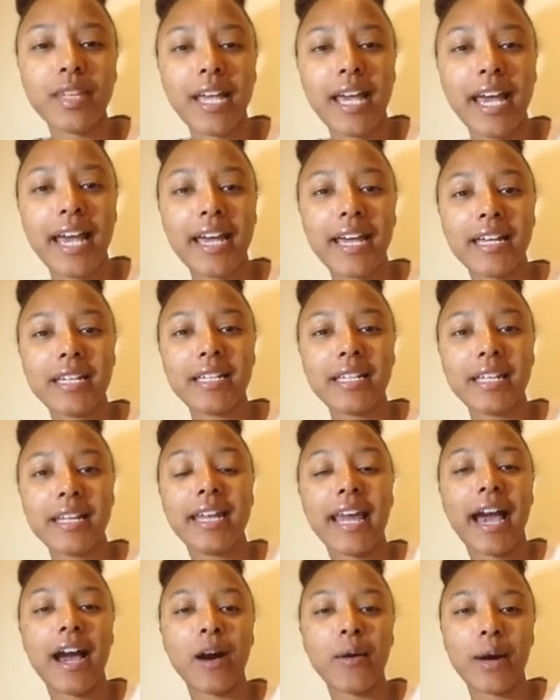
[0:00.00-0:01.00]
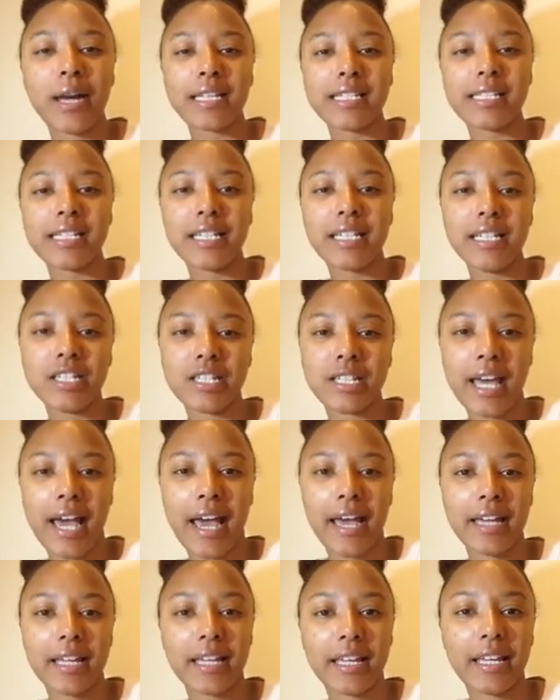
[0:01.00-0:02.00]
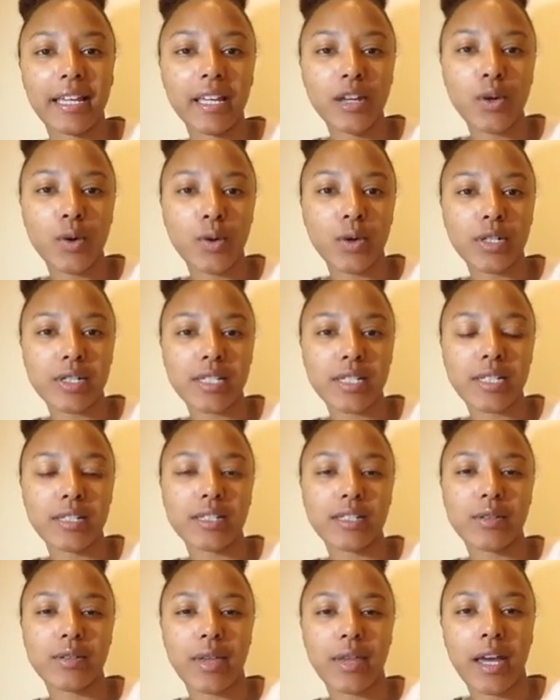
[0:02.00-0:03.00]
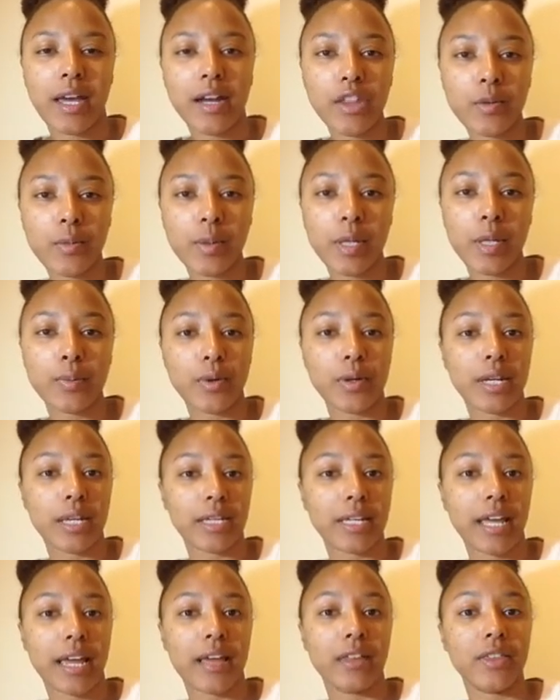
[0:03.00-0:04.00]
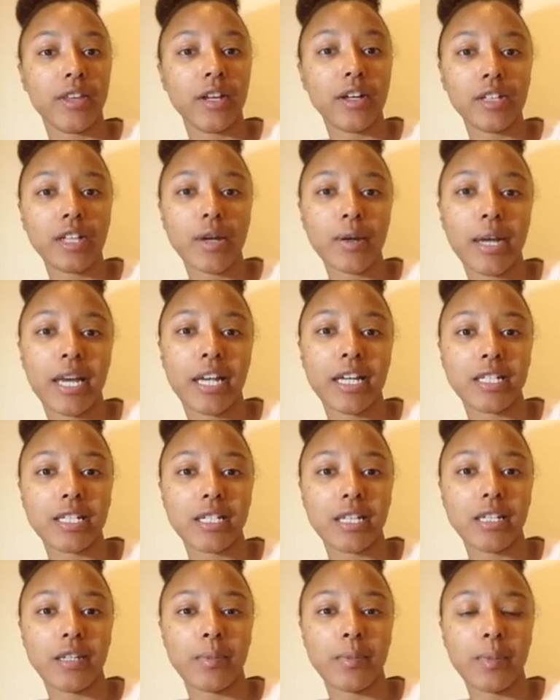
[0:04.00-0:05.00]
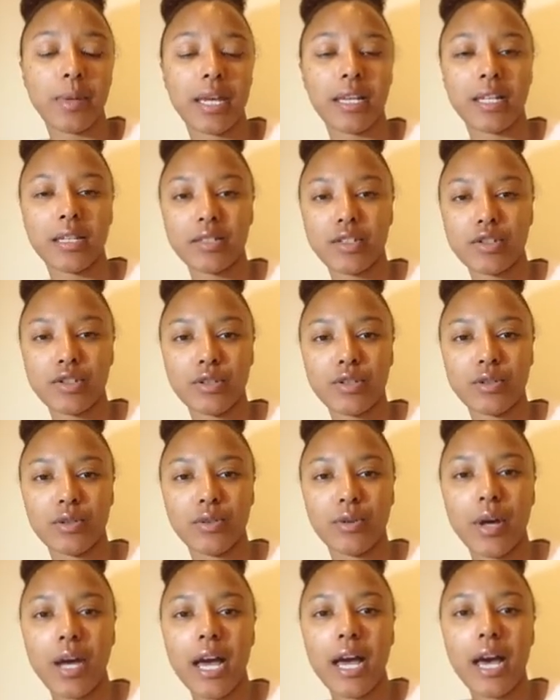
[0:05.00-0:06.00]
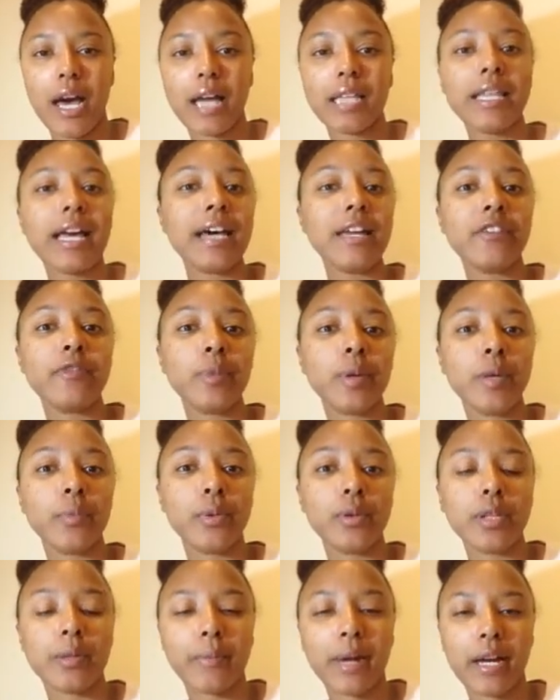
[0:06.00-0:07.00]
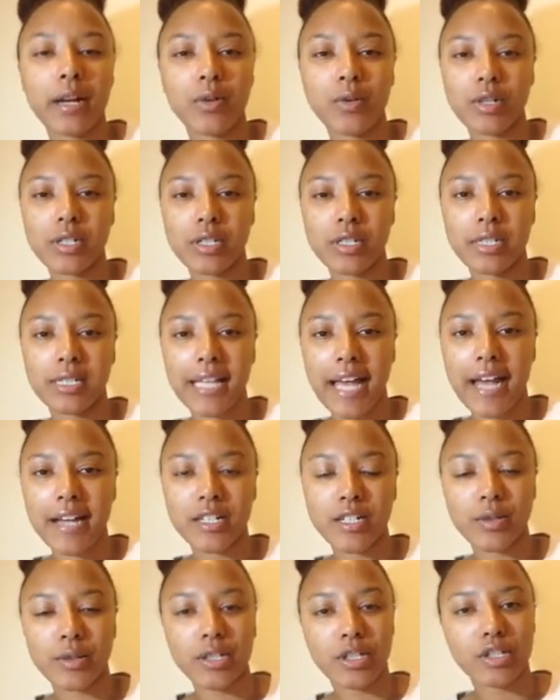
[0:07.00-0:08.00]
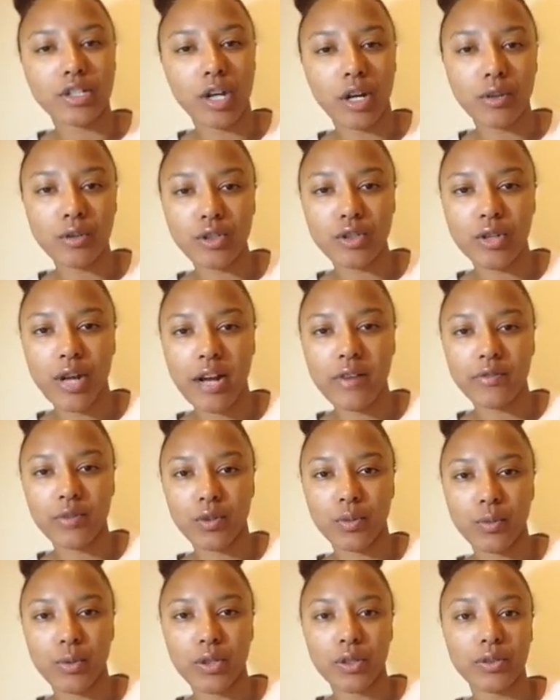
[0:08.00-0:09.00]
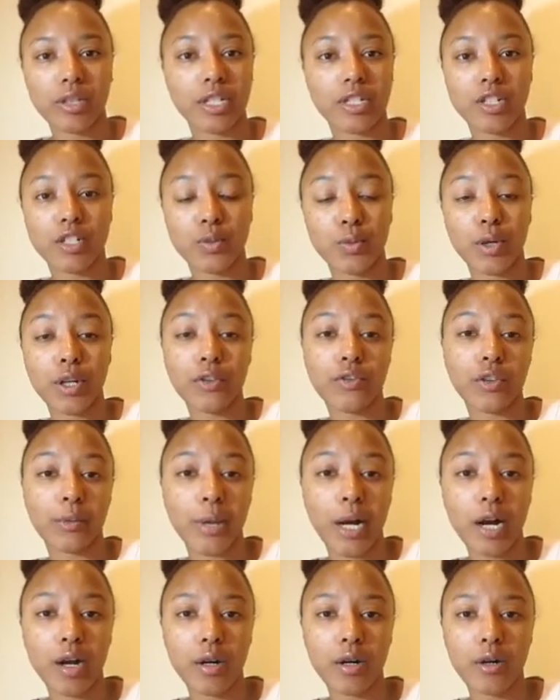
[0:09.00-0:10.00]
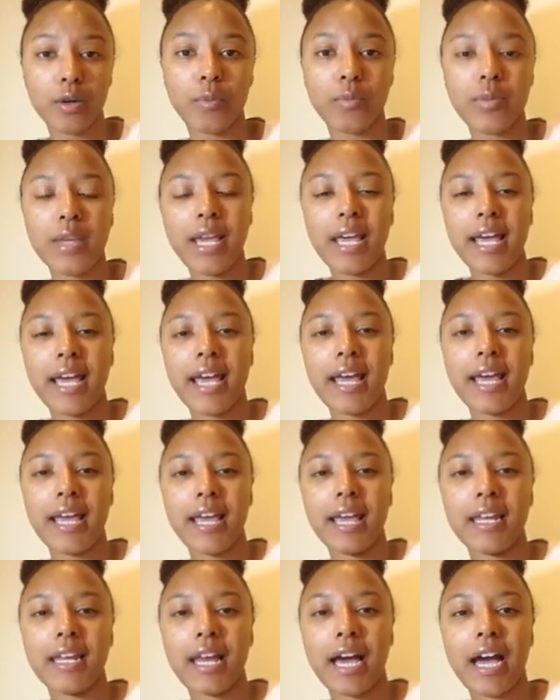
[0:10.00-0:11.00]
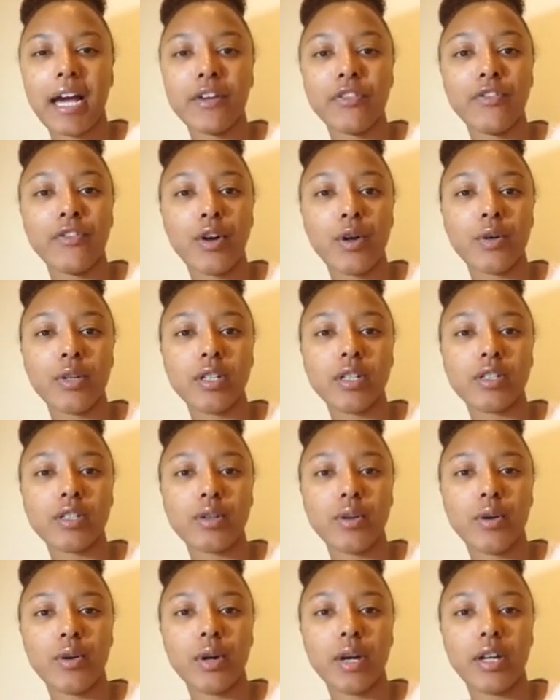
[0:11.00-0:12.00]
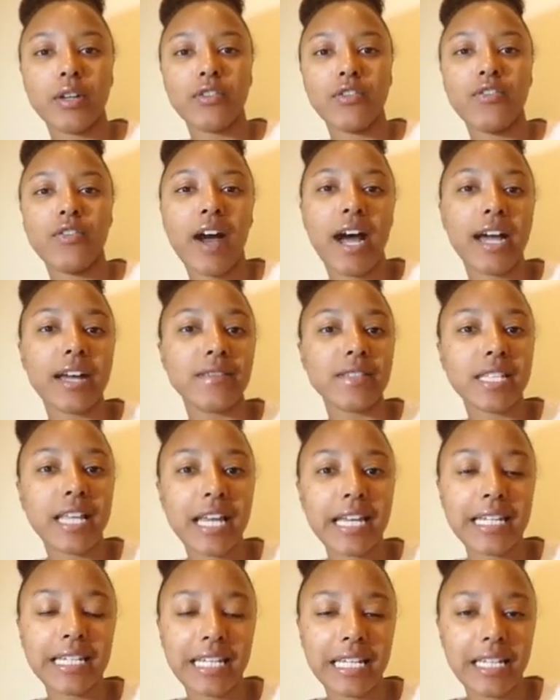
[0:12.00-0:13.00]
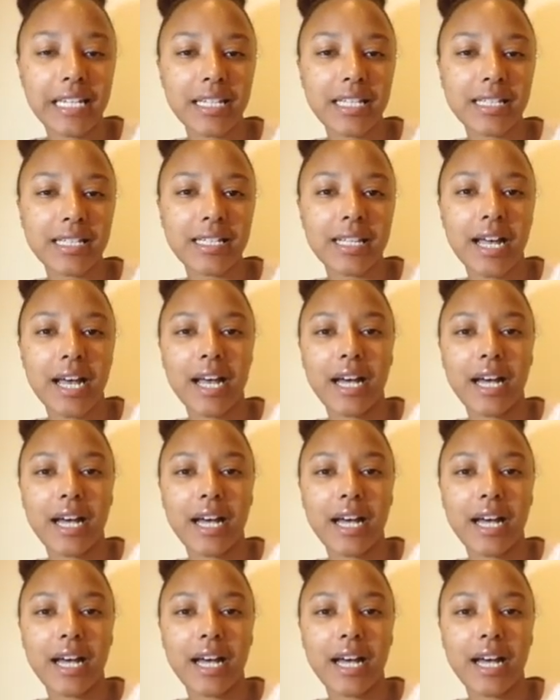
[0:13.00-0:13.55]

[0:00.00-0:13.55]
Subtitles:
And now I teach that in e-courses so that other people can gain their location independence too. A lot of people in my courses actually don't travel the world, they just work from home. And I focus on 5 techniques,